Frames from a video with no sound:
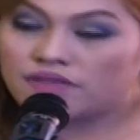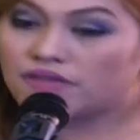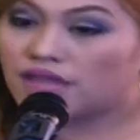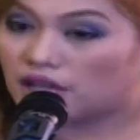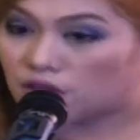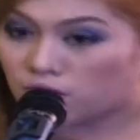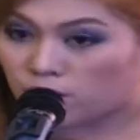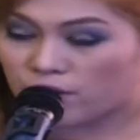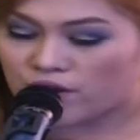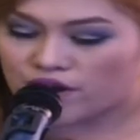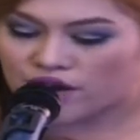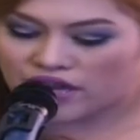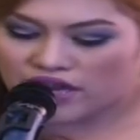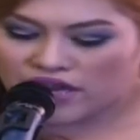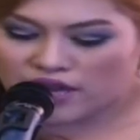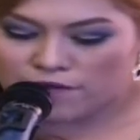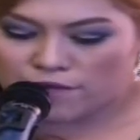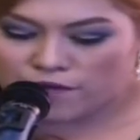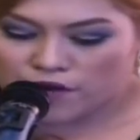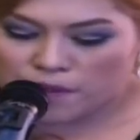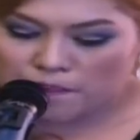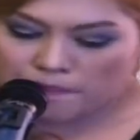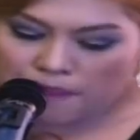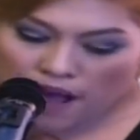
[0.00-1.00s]
not working
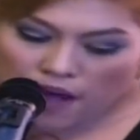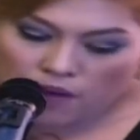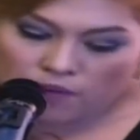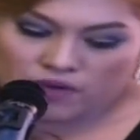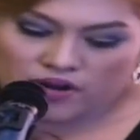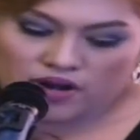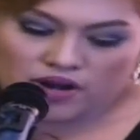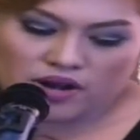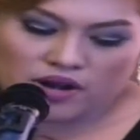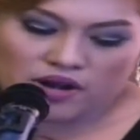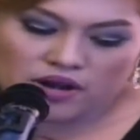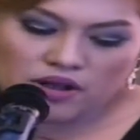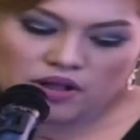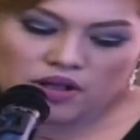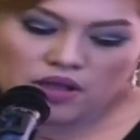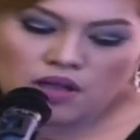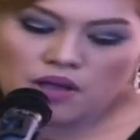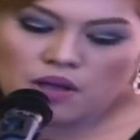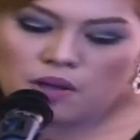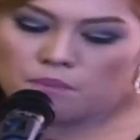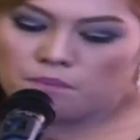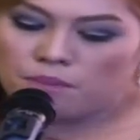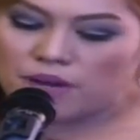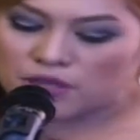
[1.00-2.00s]
for power,
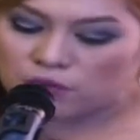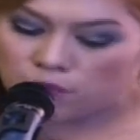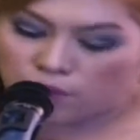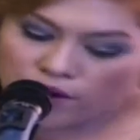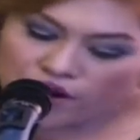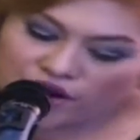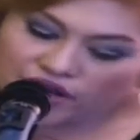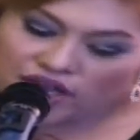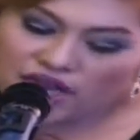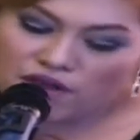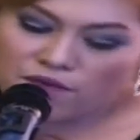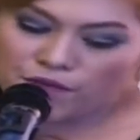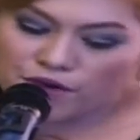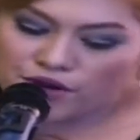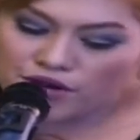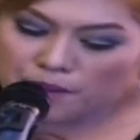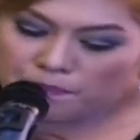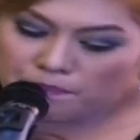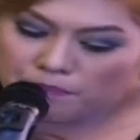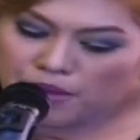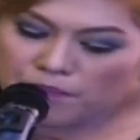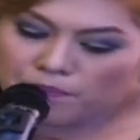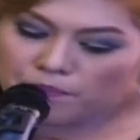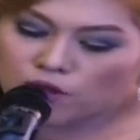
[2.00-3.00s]
but working for
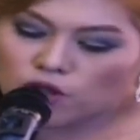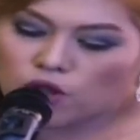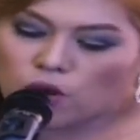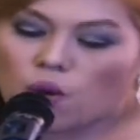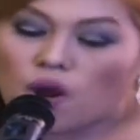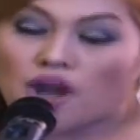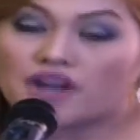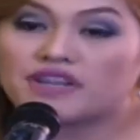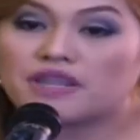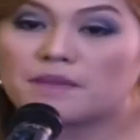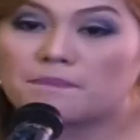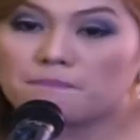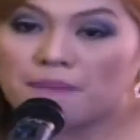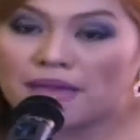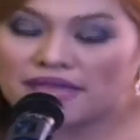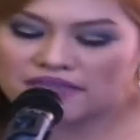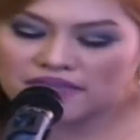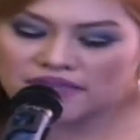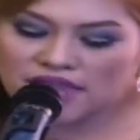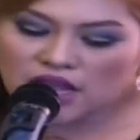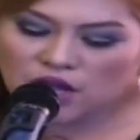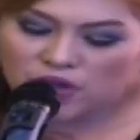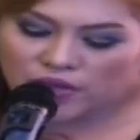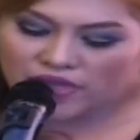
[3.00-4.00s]
the people who are
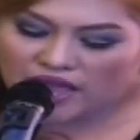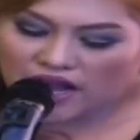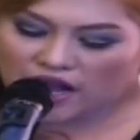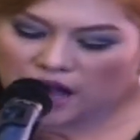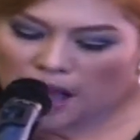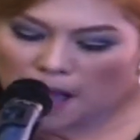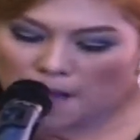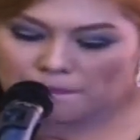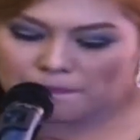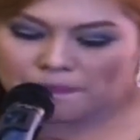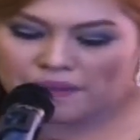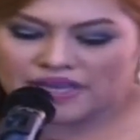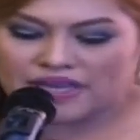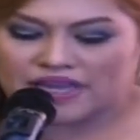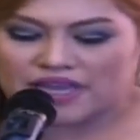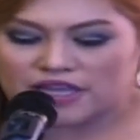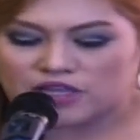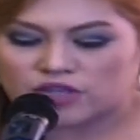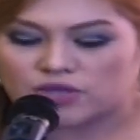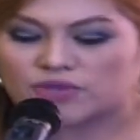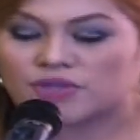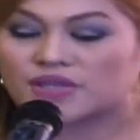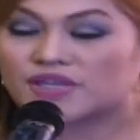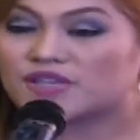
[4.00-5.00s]
depending on the company
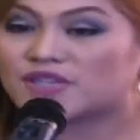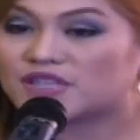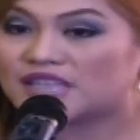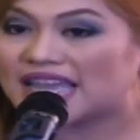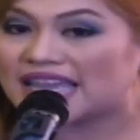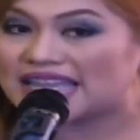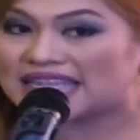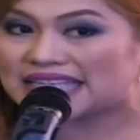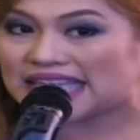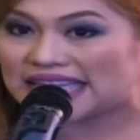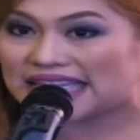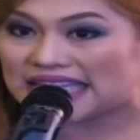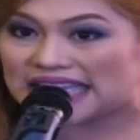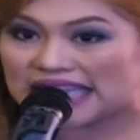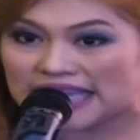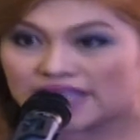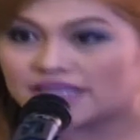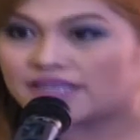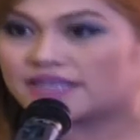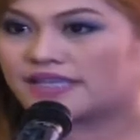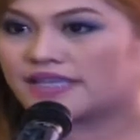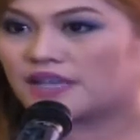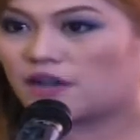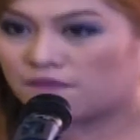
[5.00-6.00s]
to sustain the
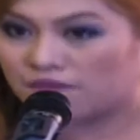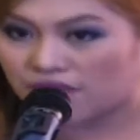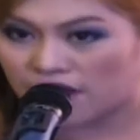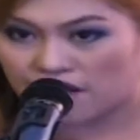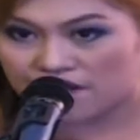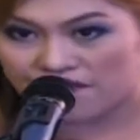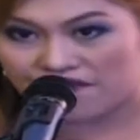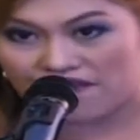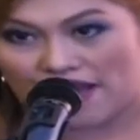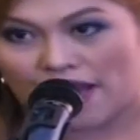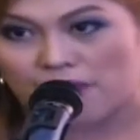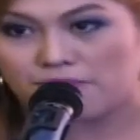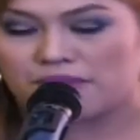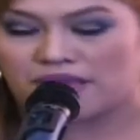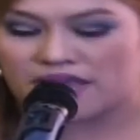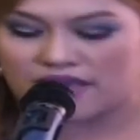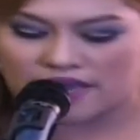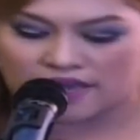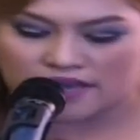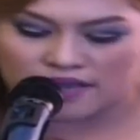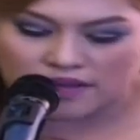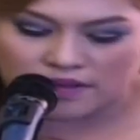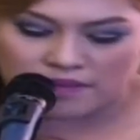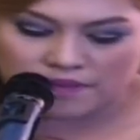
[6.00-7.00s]
needs of their
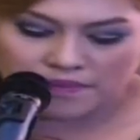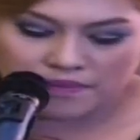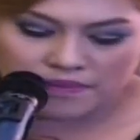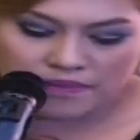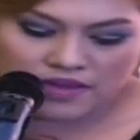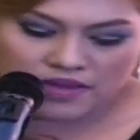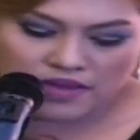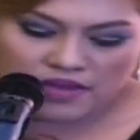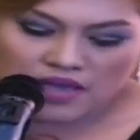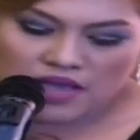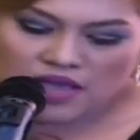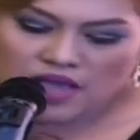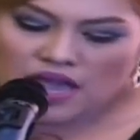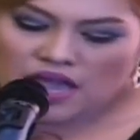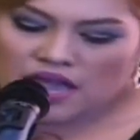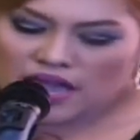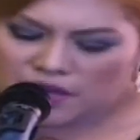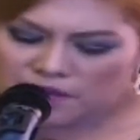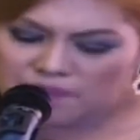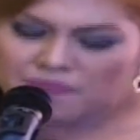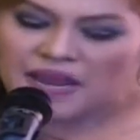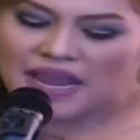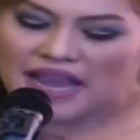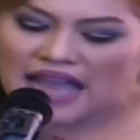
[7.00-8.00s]
family.
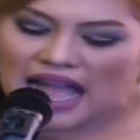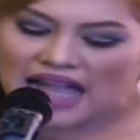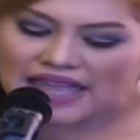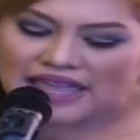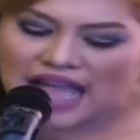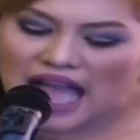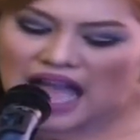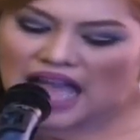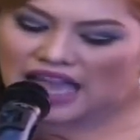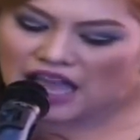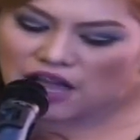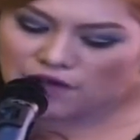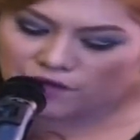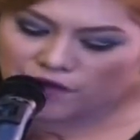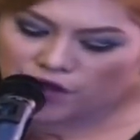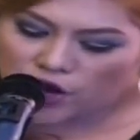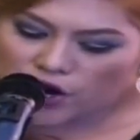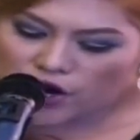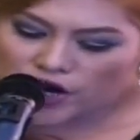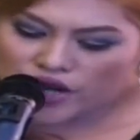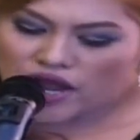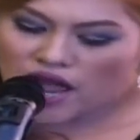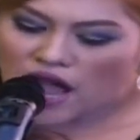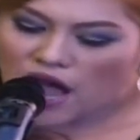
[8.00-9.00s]
In Brigada, I have
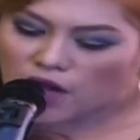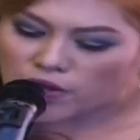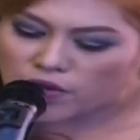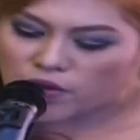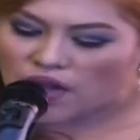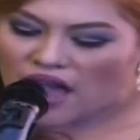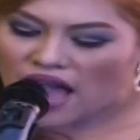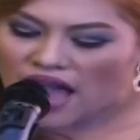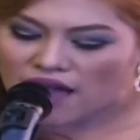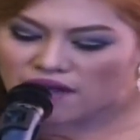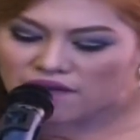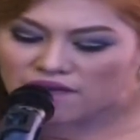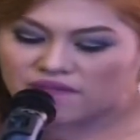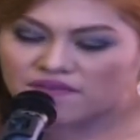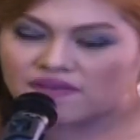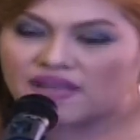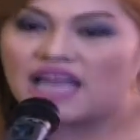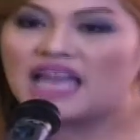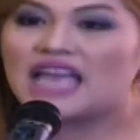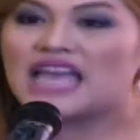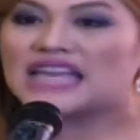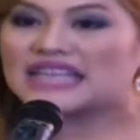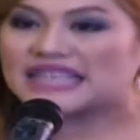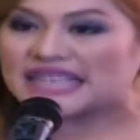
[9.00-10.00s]
learned how to have
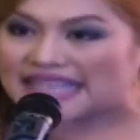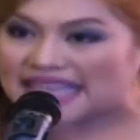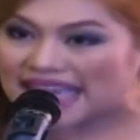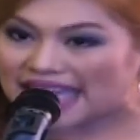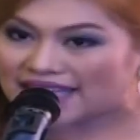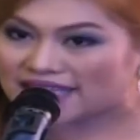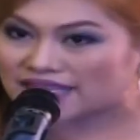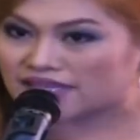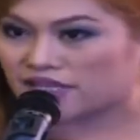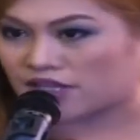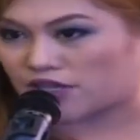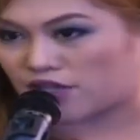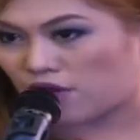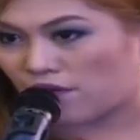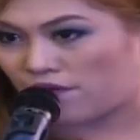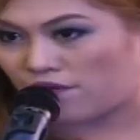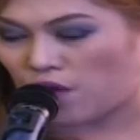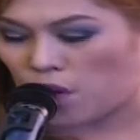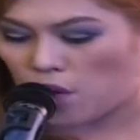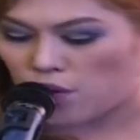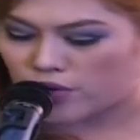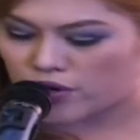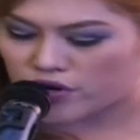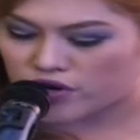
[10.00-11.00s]
sense of
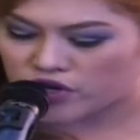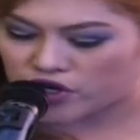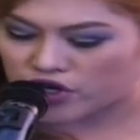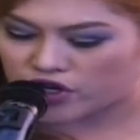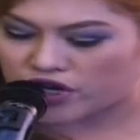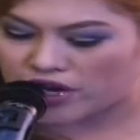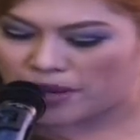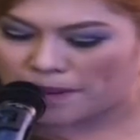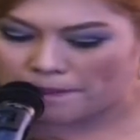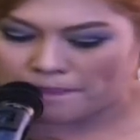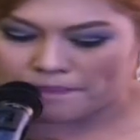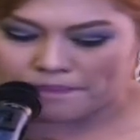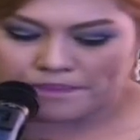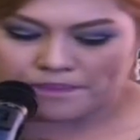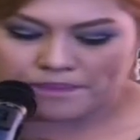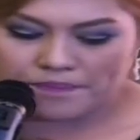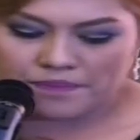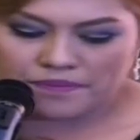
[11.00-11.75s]
ownership.